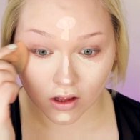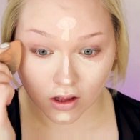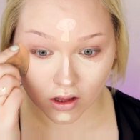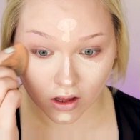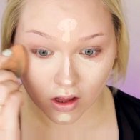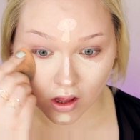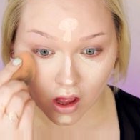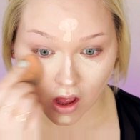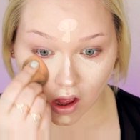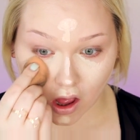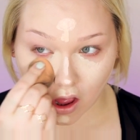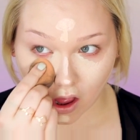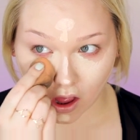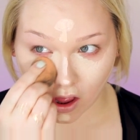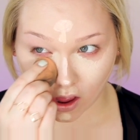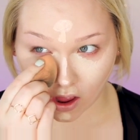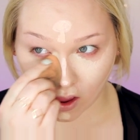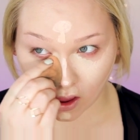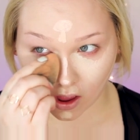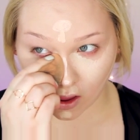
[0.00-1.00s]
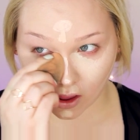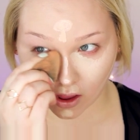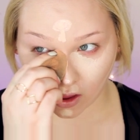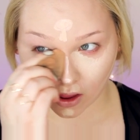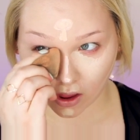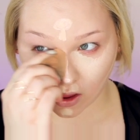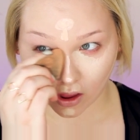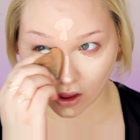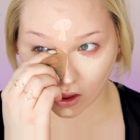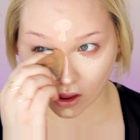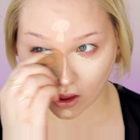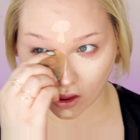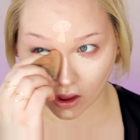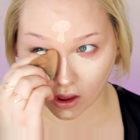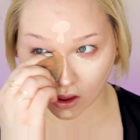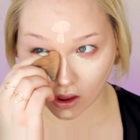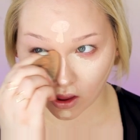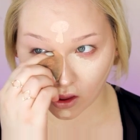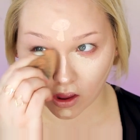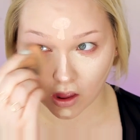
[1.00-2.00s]

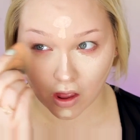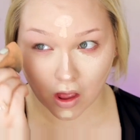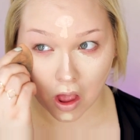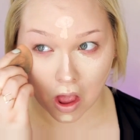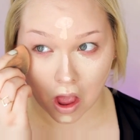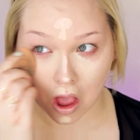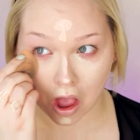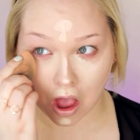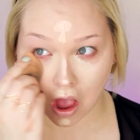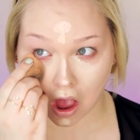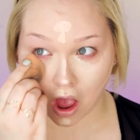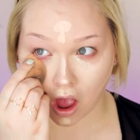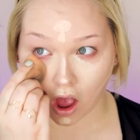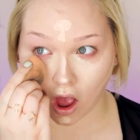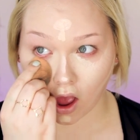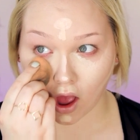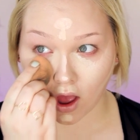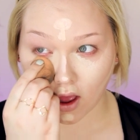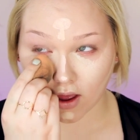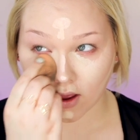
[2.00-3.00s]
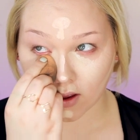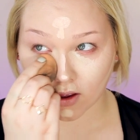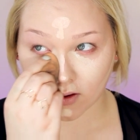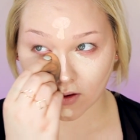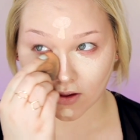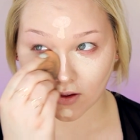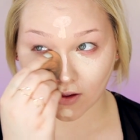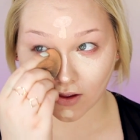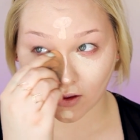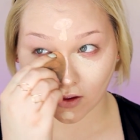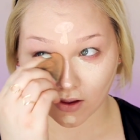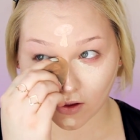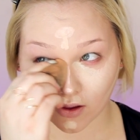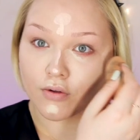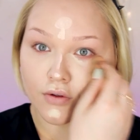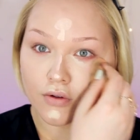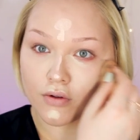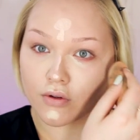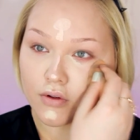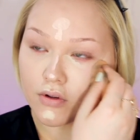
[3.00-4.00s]

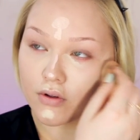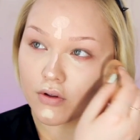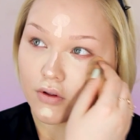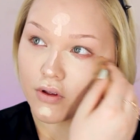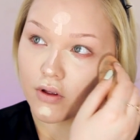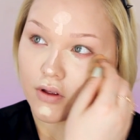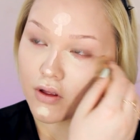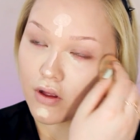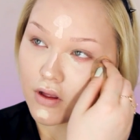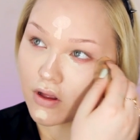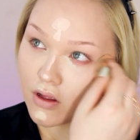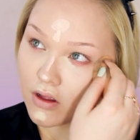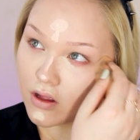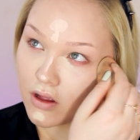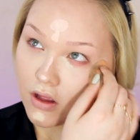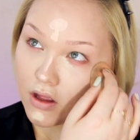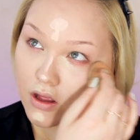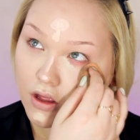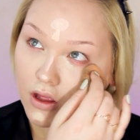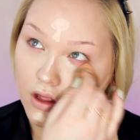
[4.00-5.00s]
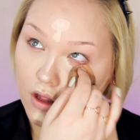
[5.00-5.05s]
(silence)